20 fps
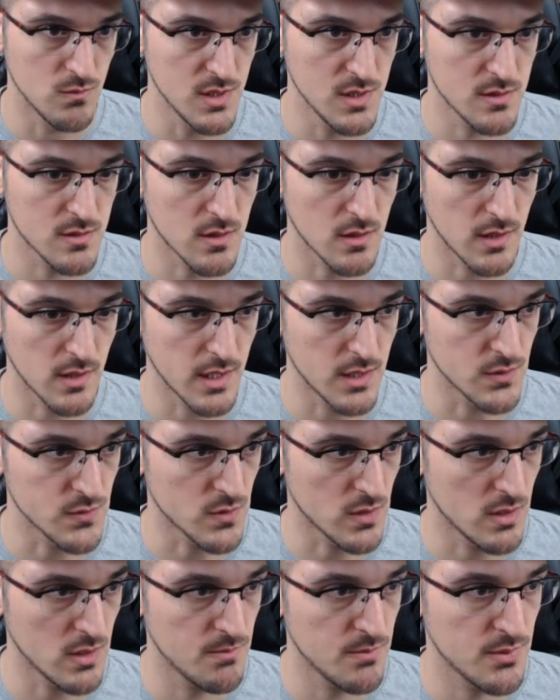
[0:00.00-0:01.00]
Missed the land
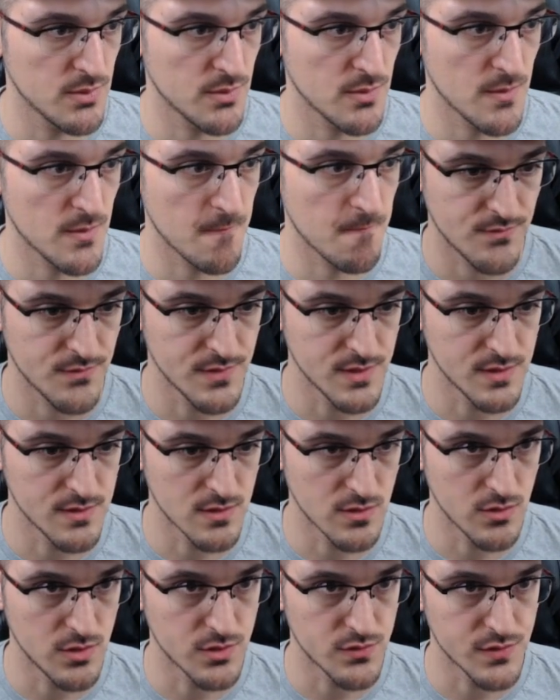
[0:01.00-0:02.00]
drop. These
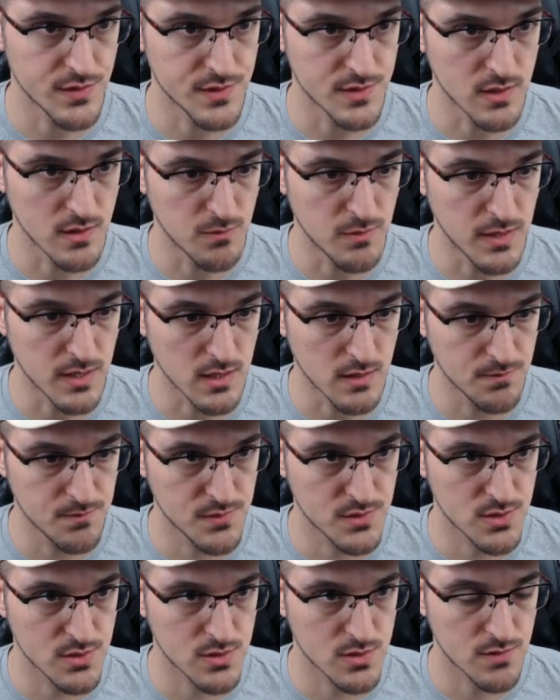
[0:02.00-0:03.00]
are interesting
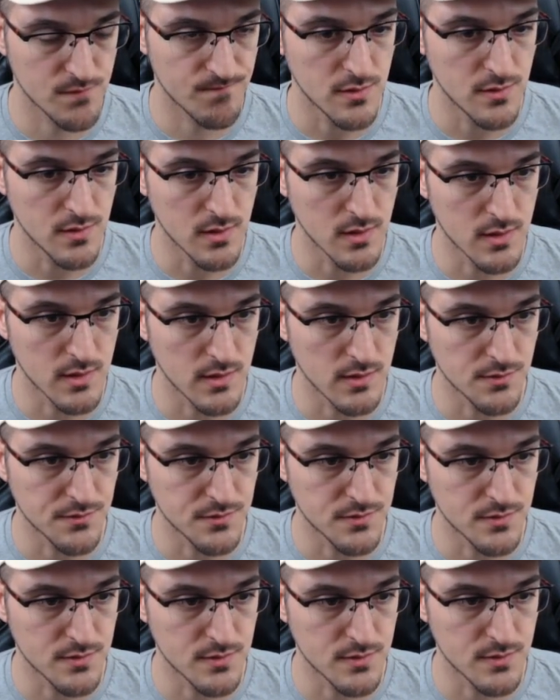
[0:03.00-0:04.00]
pickups. I think I'll
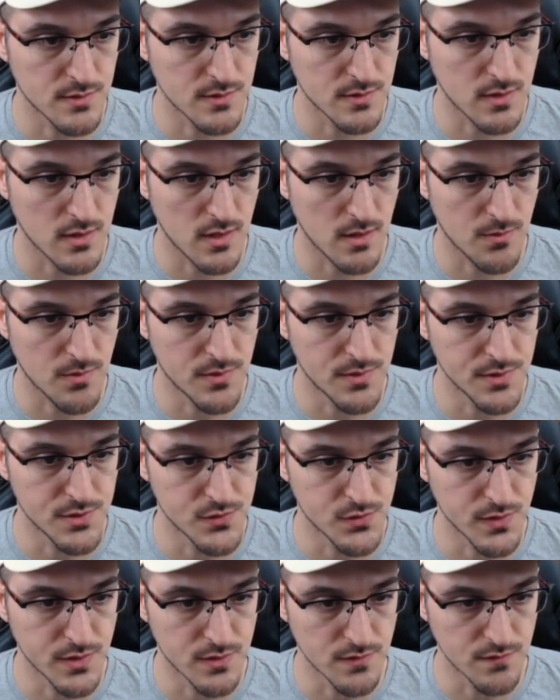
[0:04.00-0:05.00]
top the
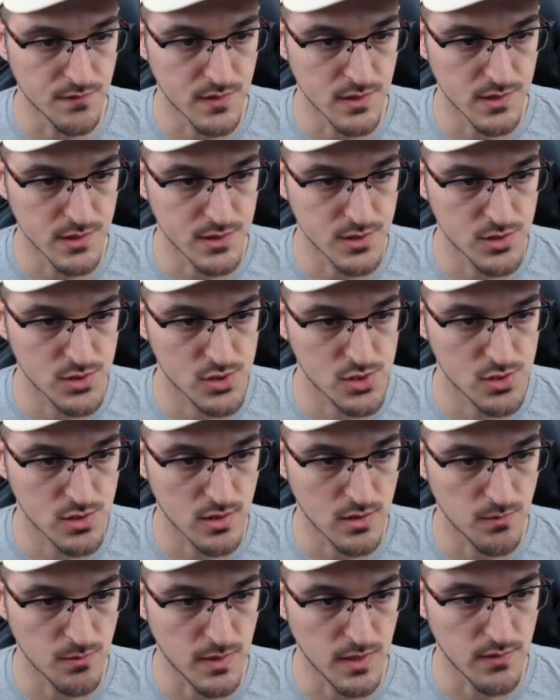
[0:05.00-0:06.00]
Treetop Village
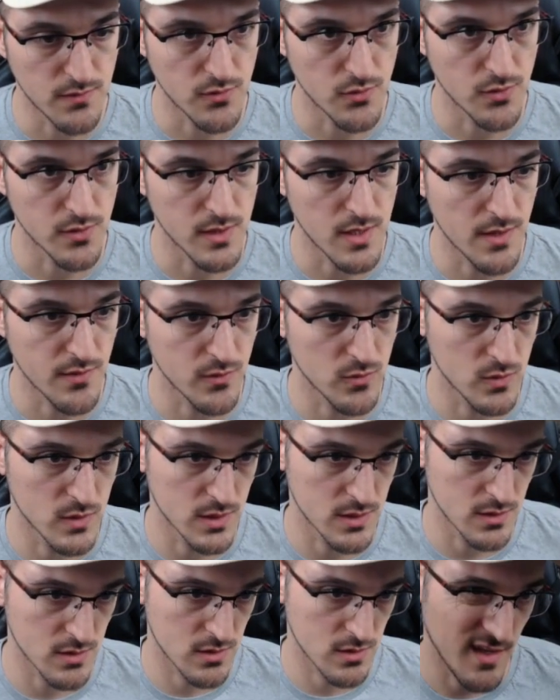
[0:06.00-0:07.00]
and pay for the other
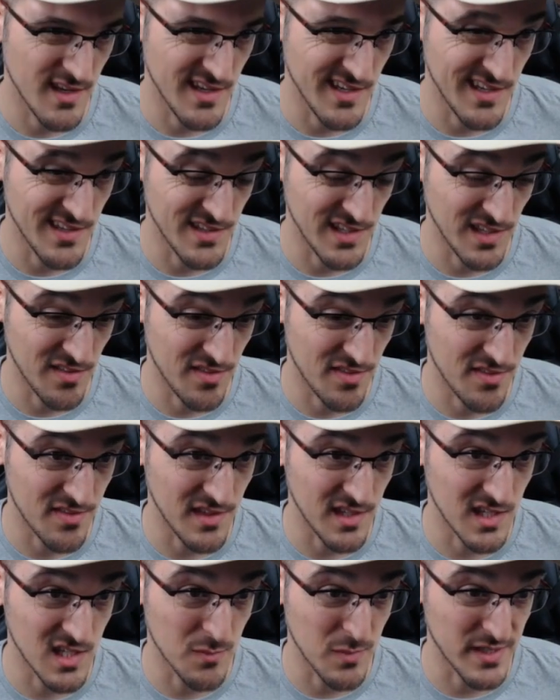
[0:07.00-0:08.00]
ones. And I
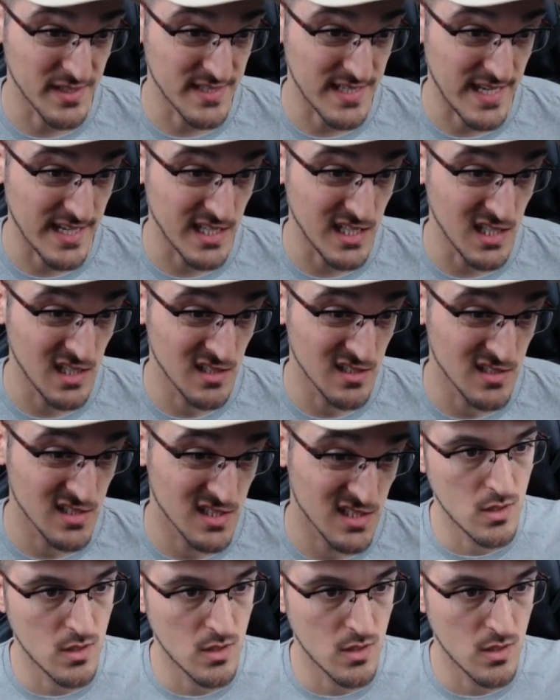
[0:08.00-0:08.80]
think I'm attacking.